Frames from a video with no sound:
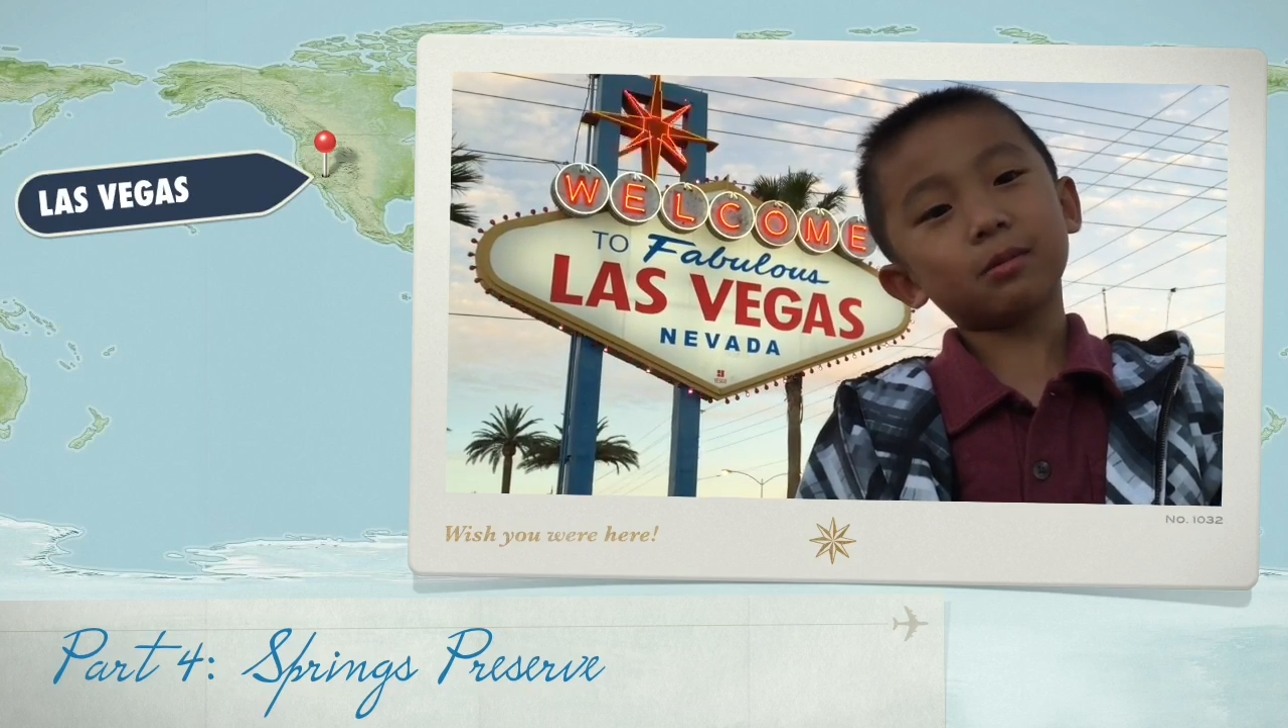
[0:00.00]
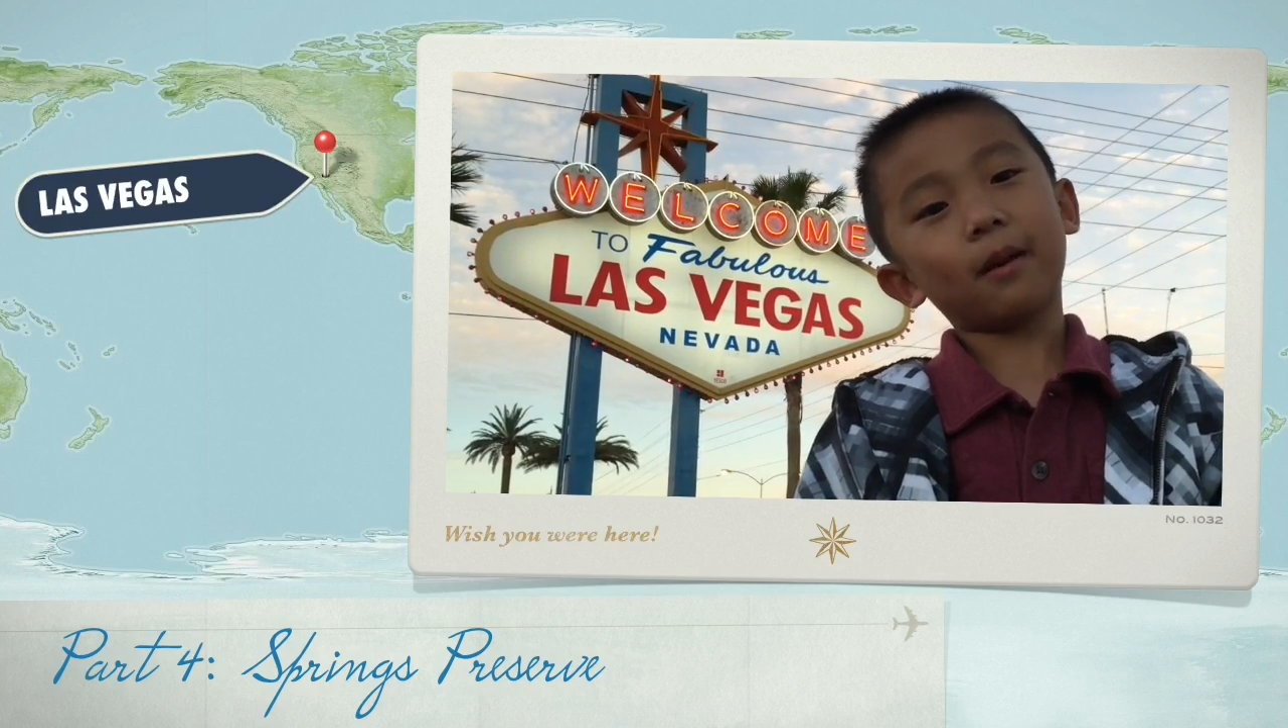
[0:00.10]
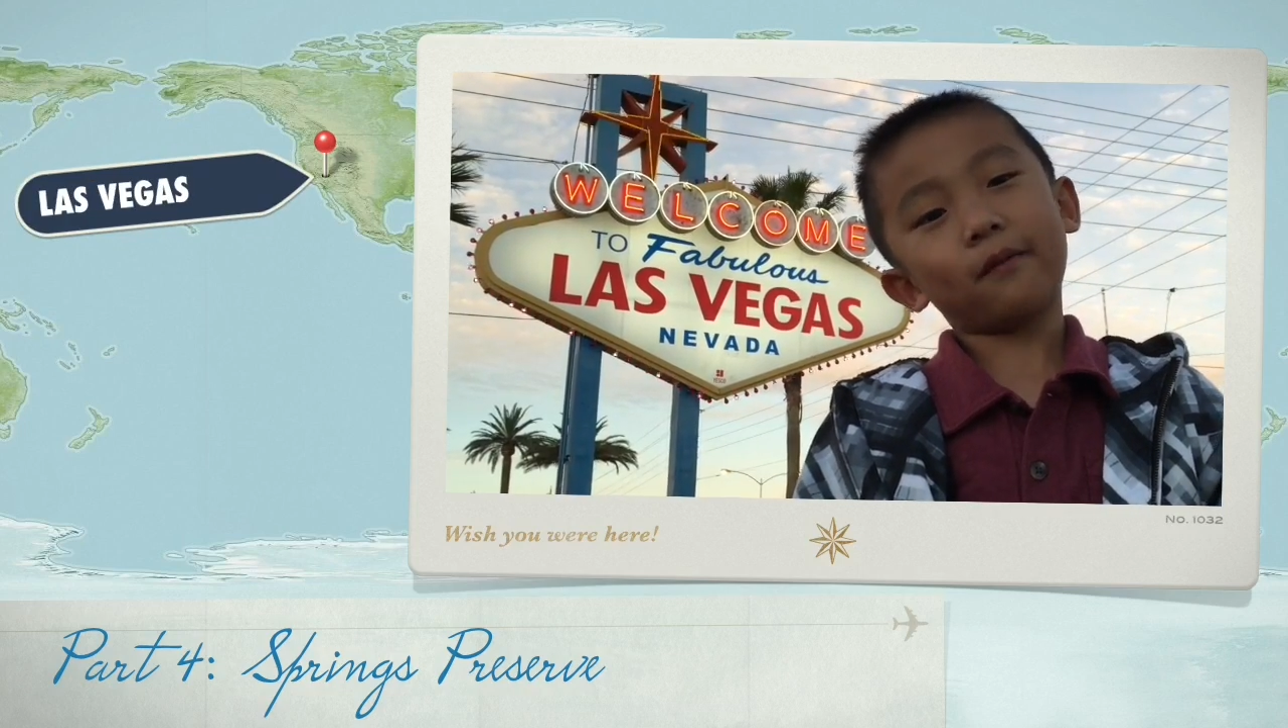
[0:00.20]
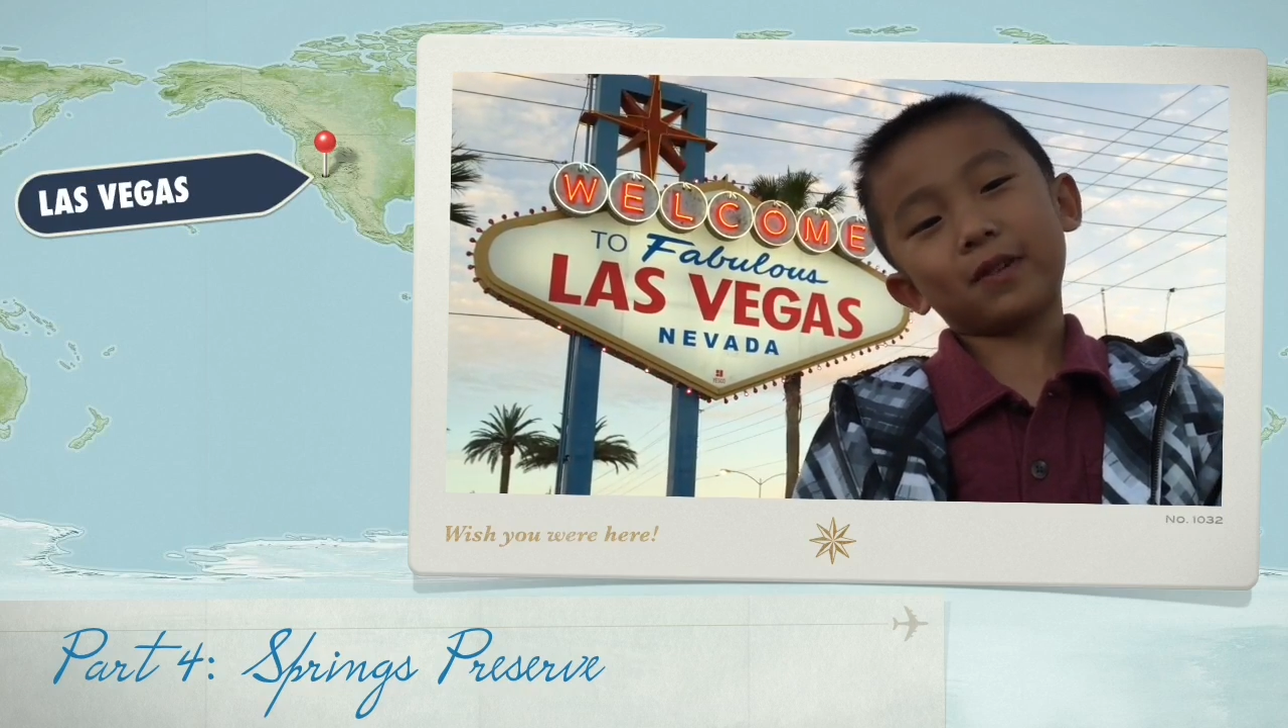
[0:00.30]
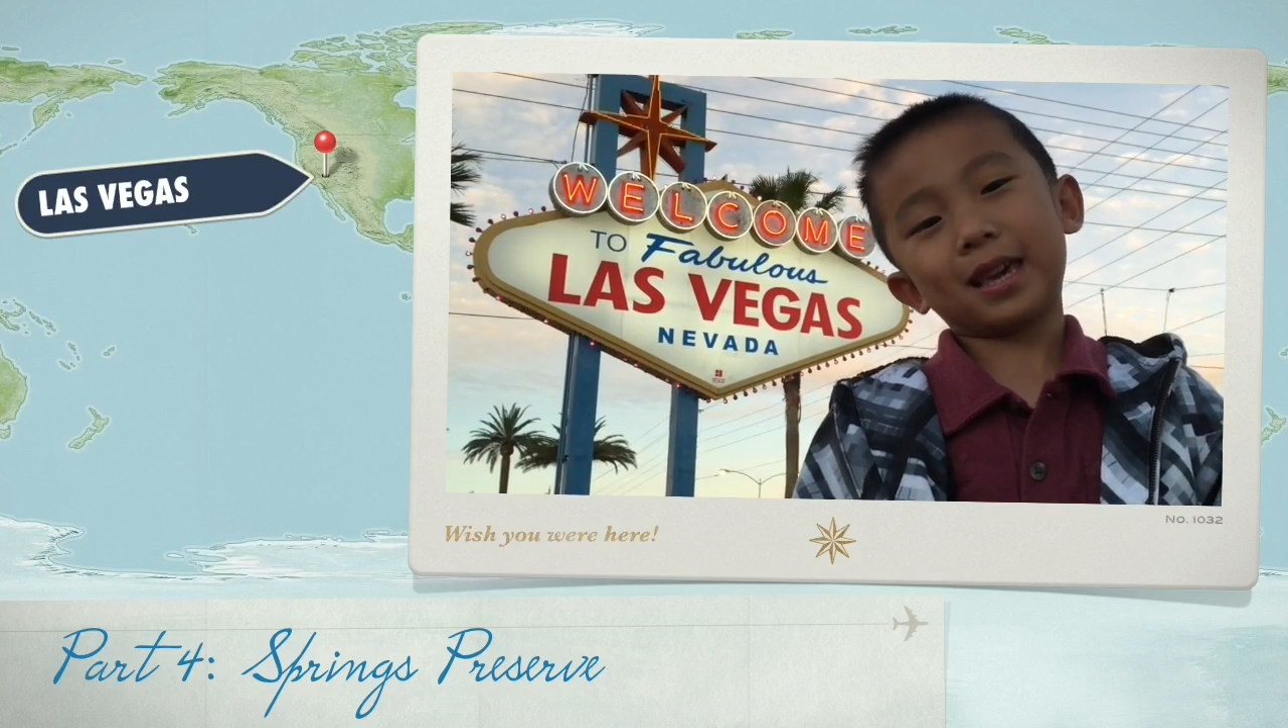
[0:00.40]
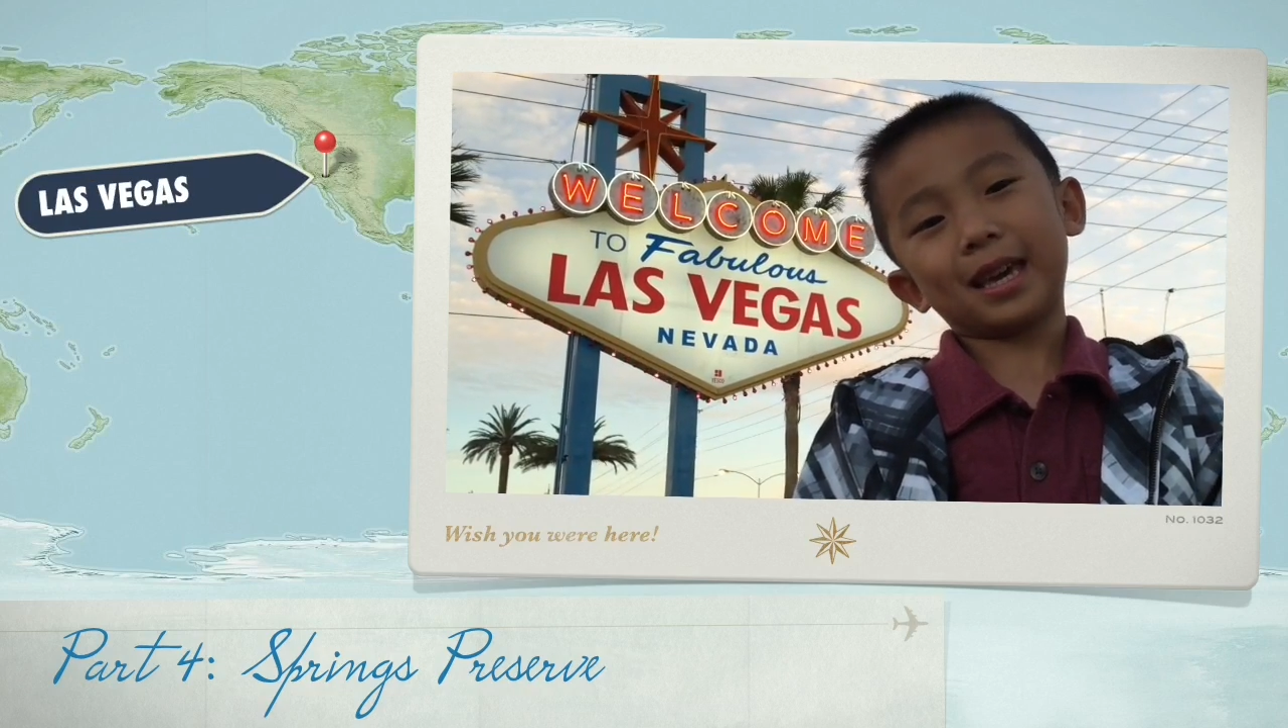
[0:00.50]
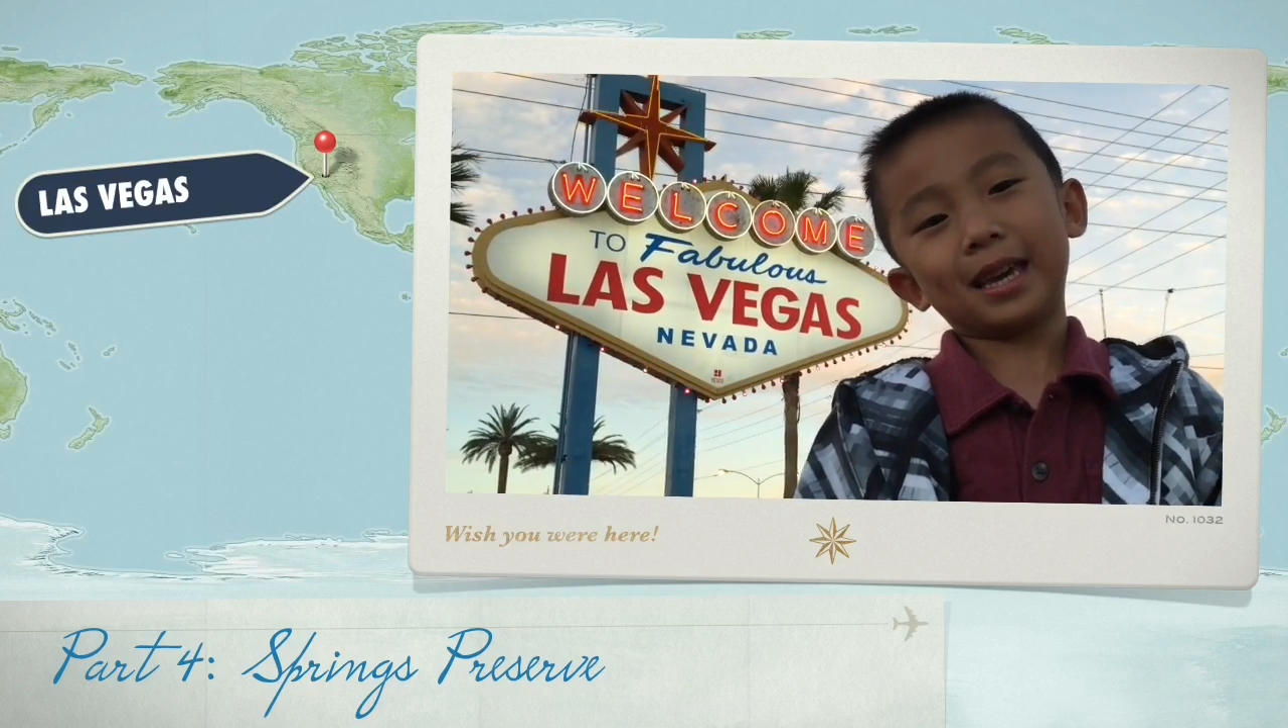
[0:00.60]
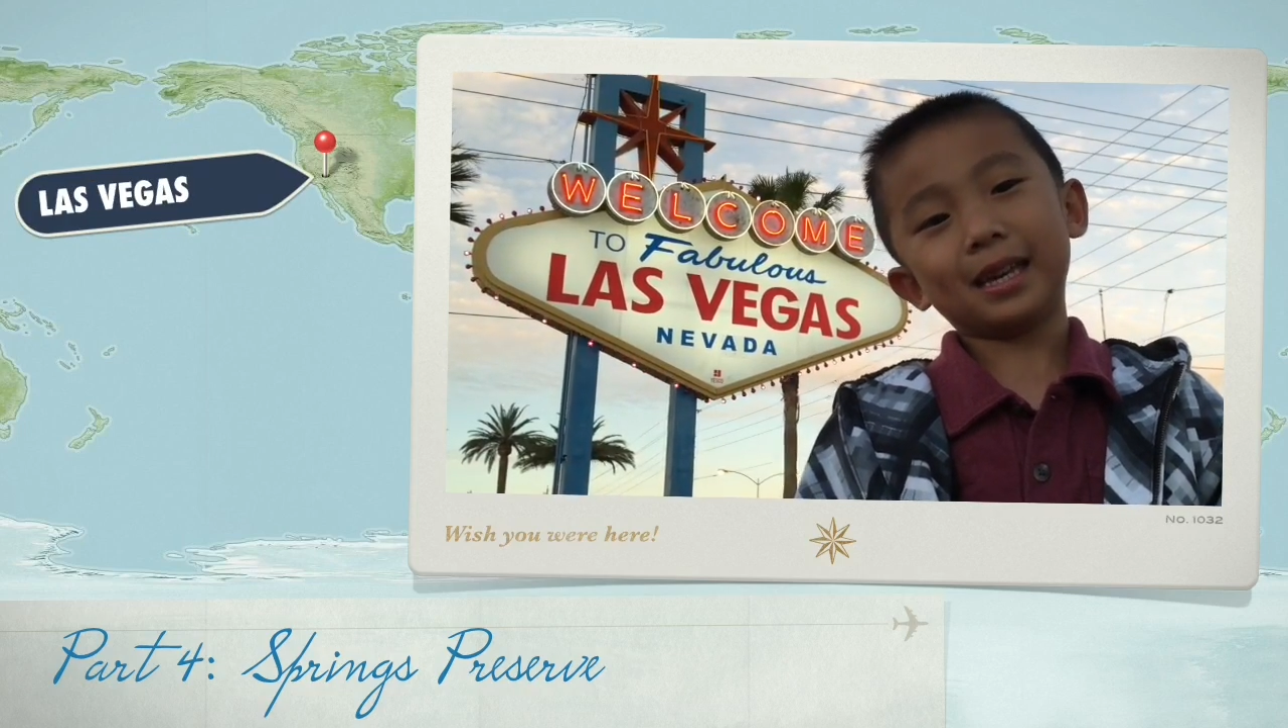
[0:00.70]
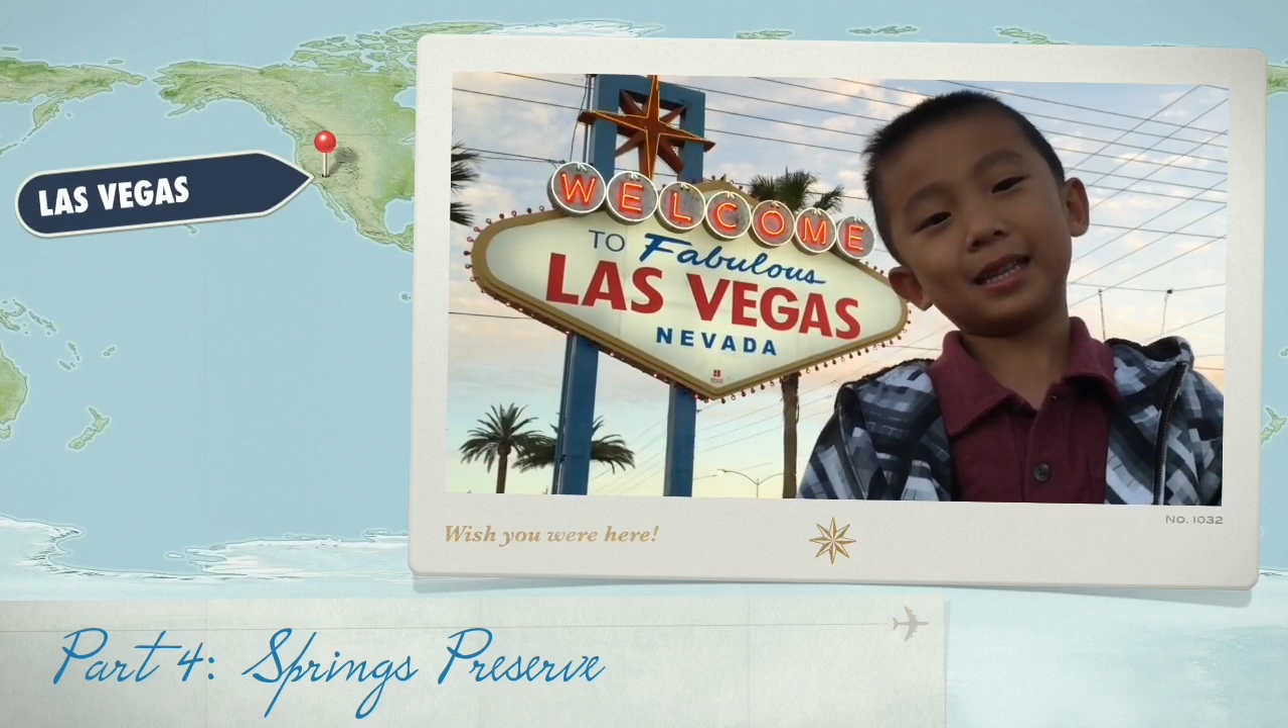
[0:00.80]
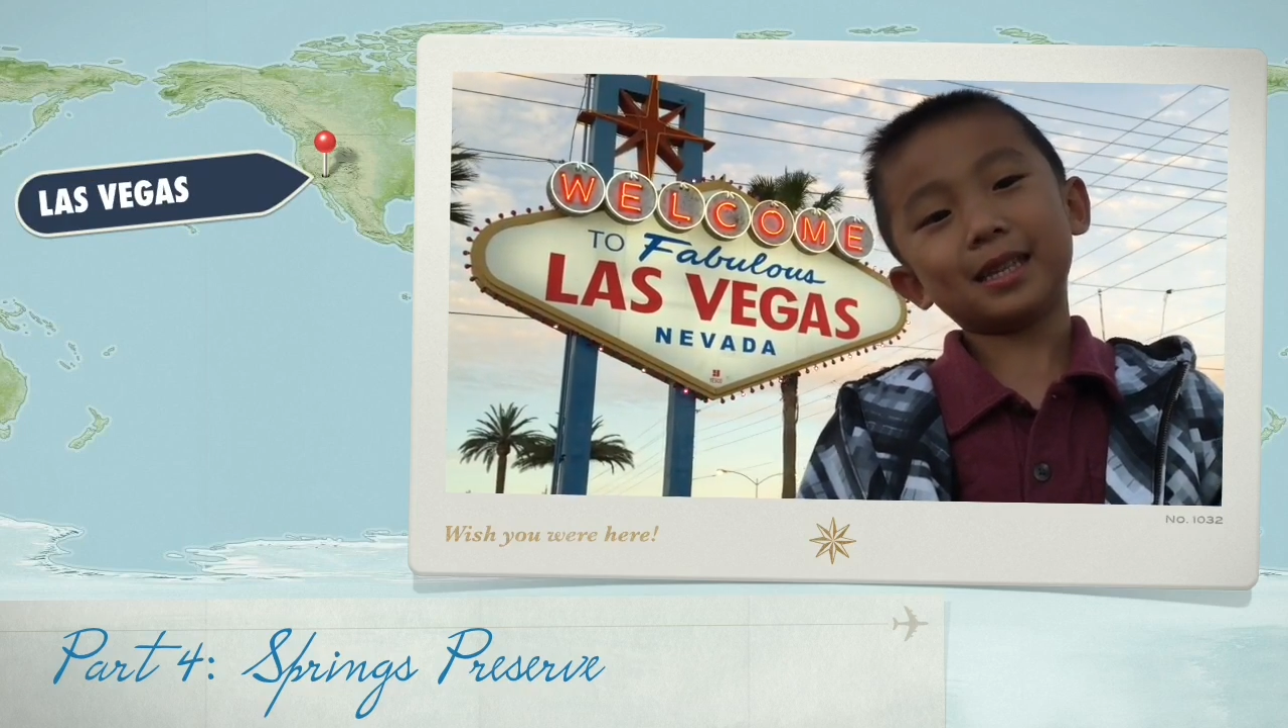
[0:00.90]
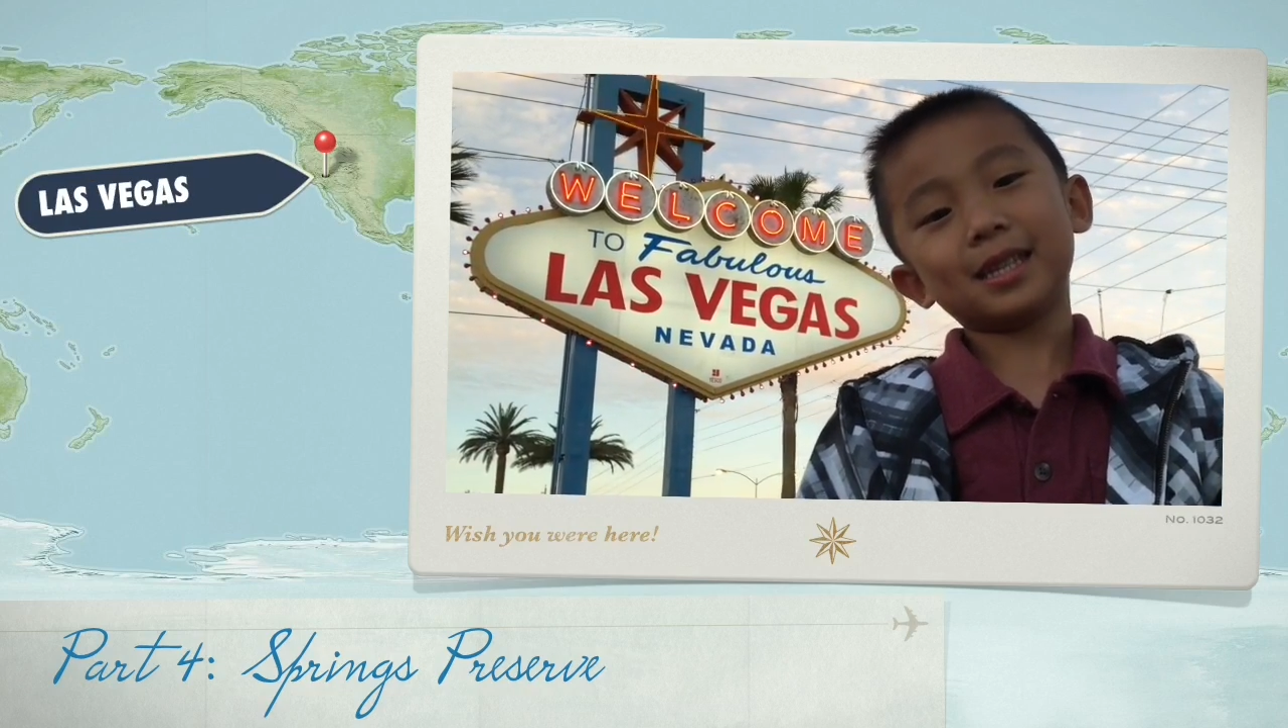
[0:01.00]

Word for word: with kids.